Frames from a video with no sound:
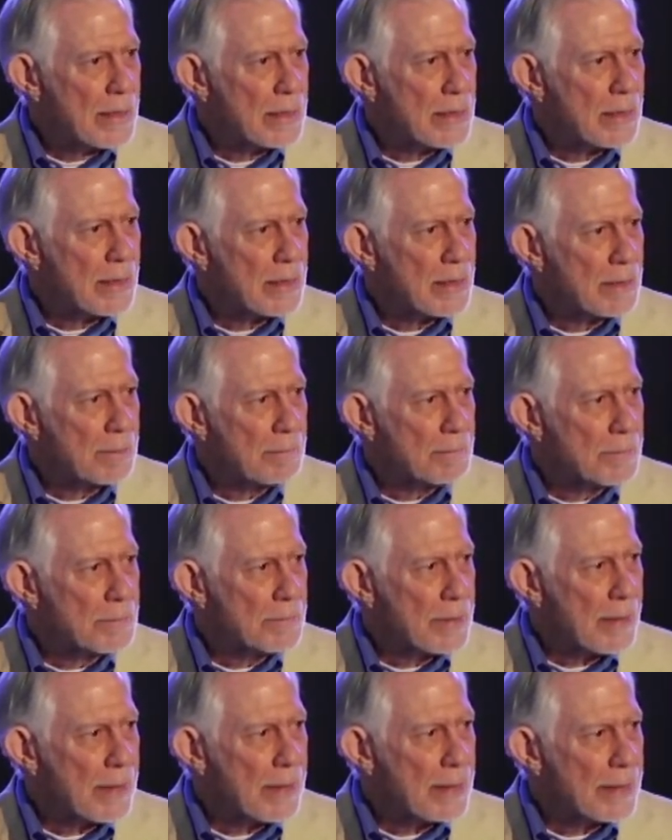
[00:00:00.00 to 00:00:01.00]

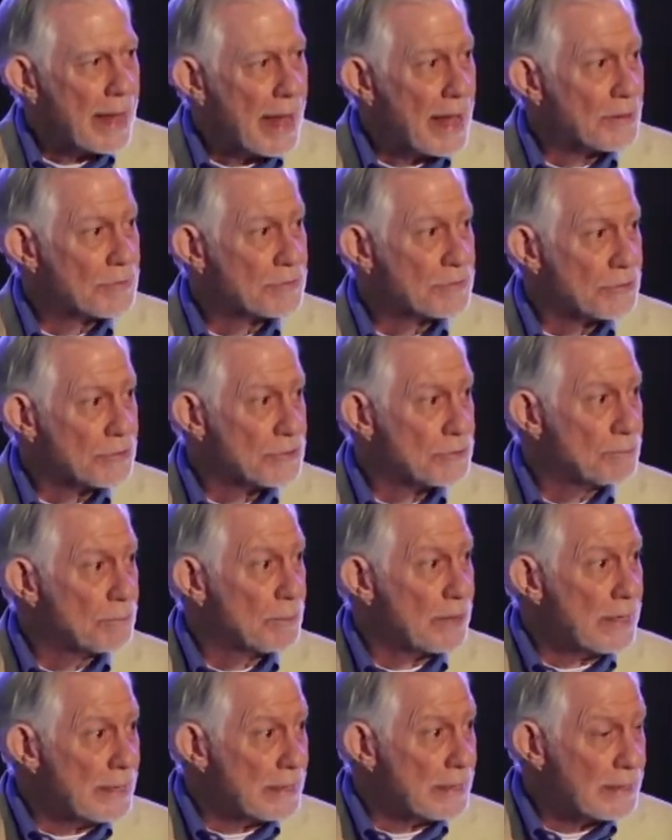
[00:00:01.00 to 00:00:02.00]
and asked to
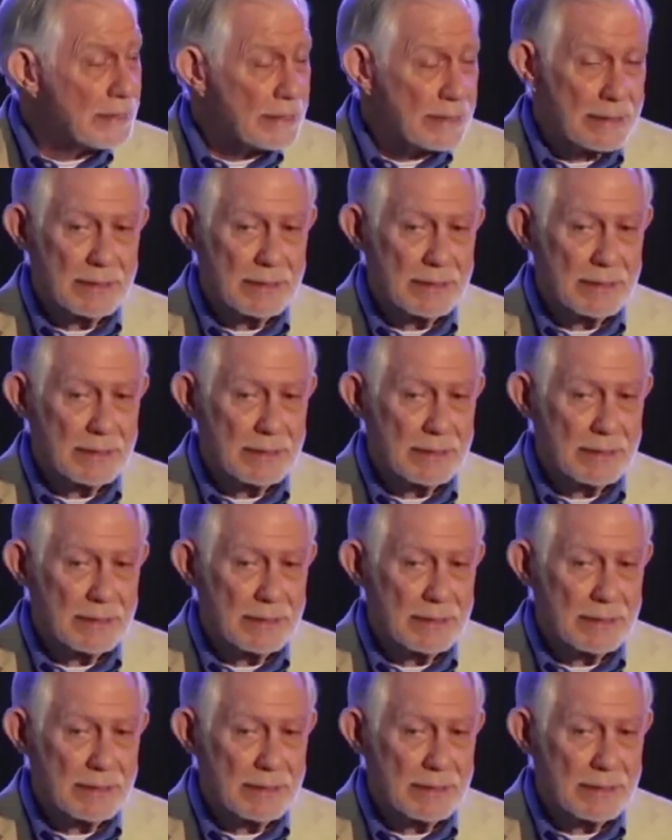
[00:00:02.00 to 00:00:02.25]
speak.